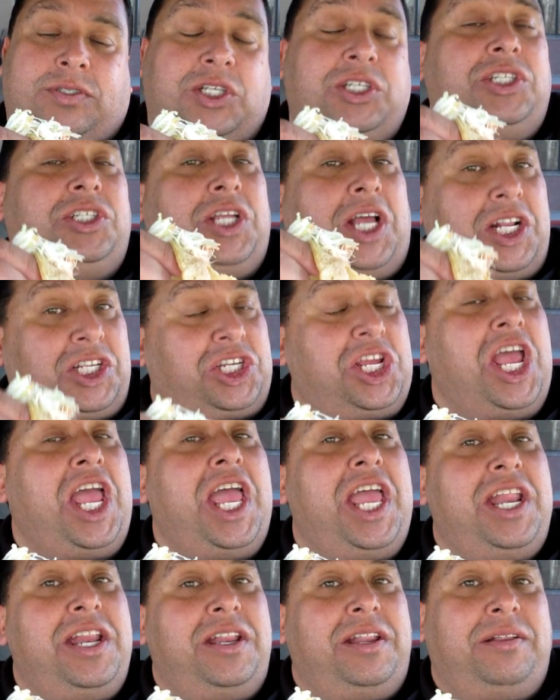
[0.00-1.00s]
This is a
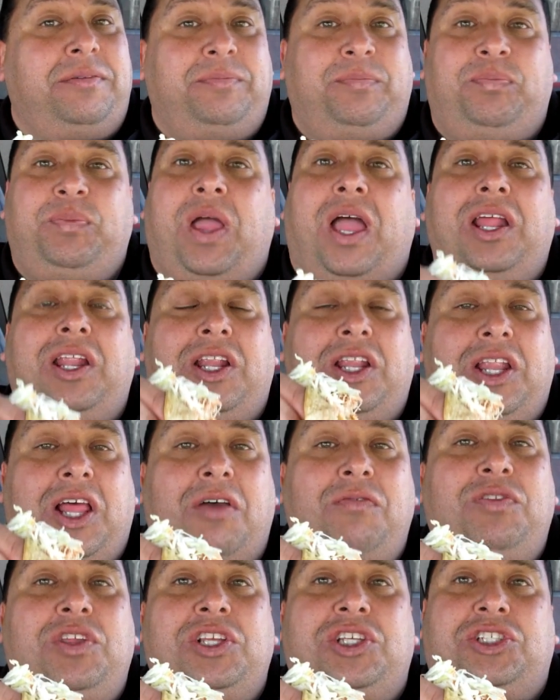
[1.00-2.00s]
10. I
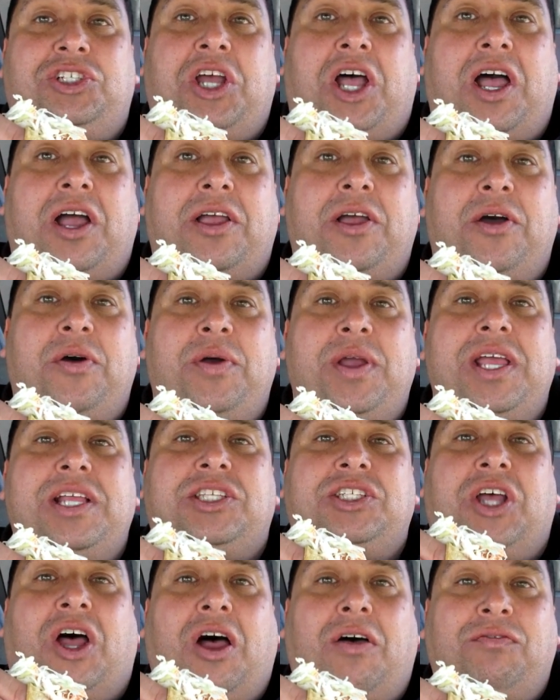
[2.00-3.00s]
love this taco.
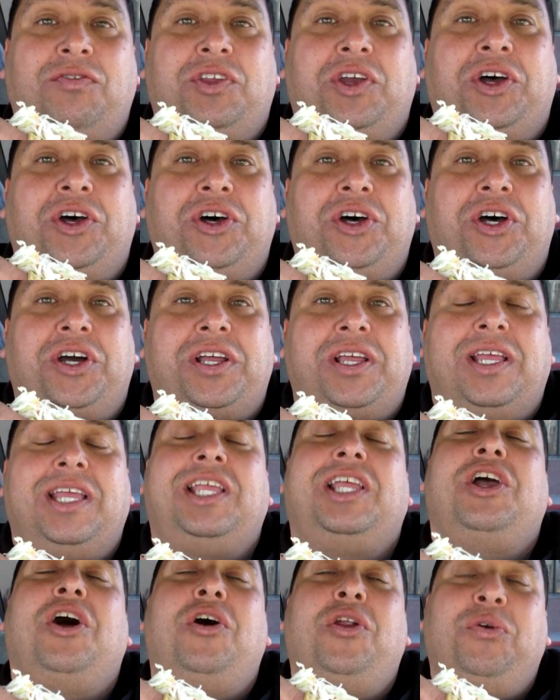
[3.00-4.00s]
It's off the hook.
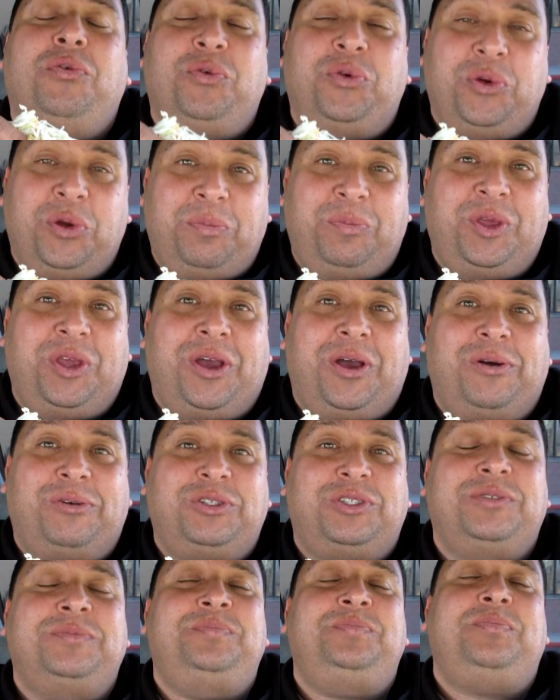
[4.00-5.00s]
Go to
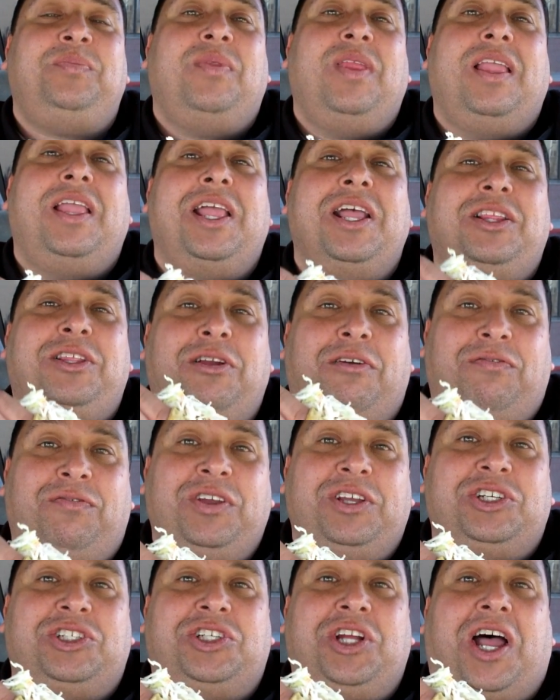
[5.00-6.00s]
Rubio's, get their
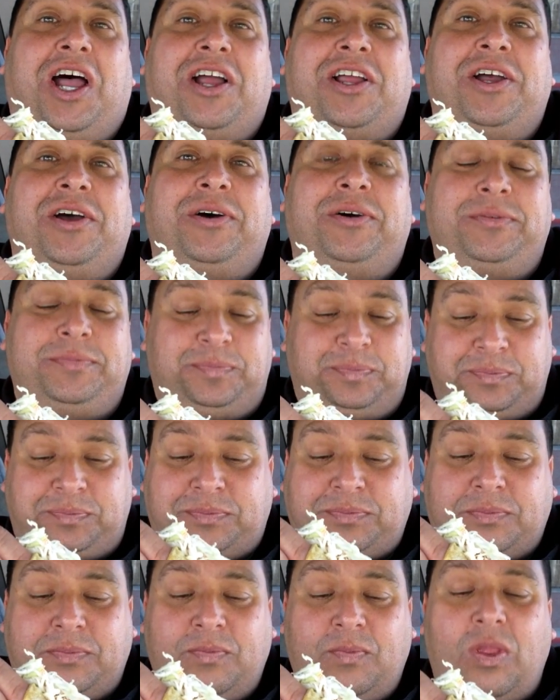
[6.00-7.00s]
fish taco.
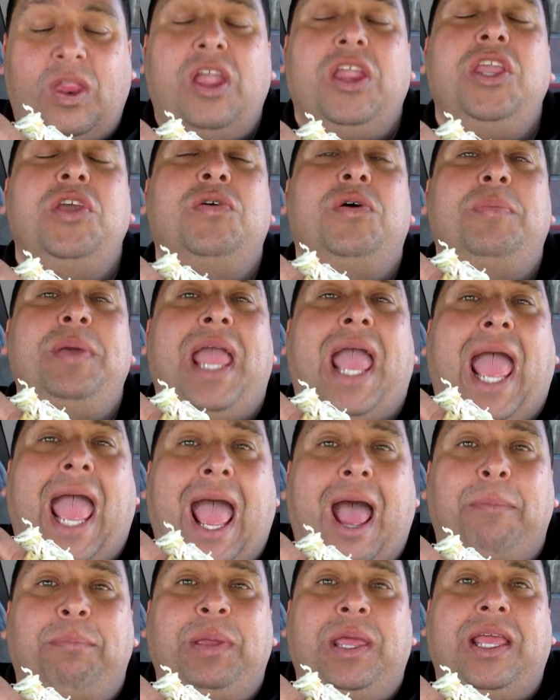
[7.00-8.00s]
You will be
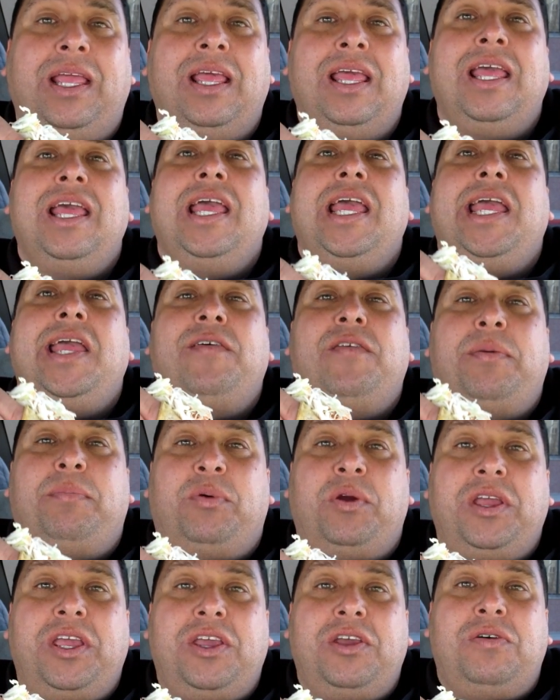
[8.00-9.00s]
happy. It will
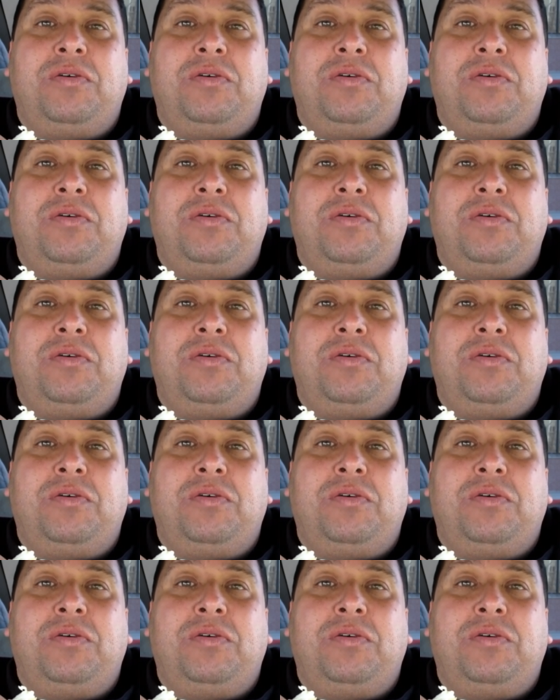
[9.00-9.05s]
bring